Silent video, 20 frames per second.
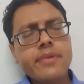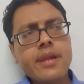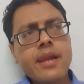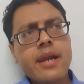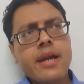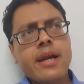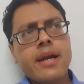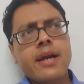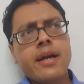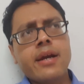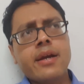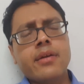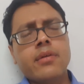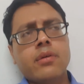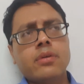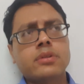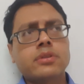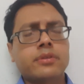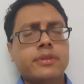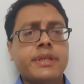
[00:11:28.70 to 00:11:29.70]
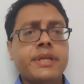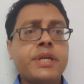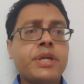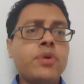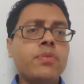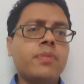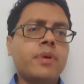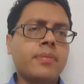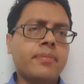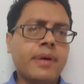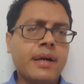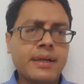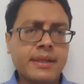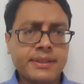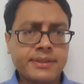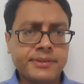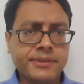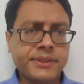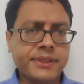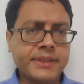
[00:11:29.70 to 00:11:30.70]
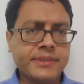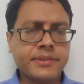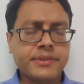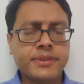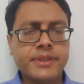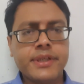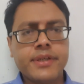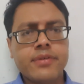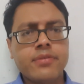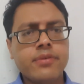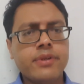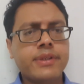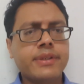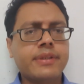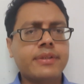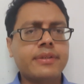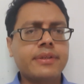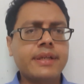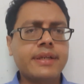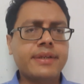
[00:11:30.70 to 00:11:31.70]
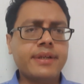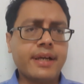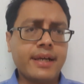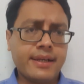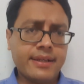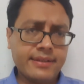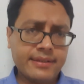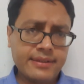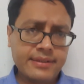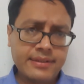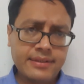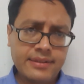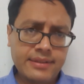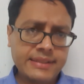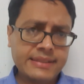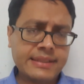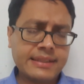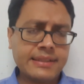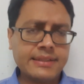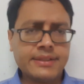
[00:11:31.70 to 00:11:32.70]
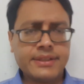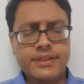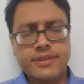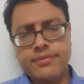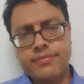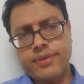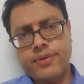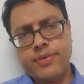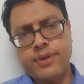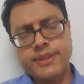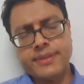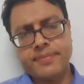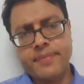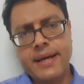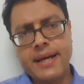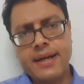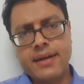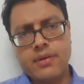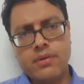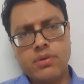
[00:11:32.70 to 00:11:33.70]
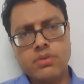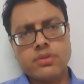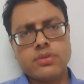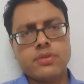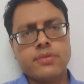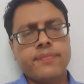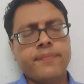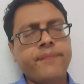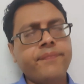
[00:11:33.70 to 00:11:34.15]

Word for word: and also the tumor markers which are associated with it. I discussed it a few days back also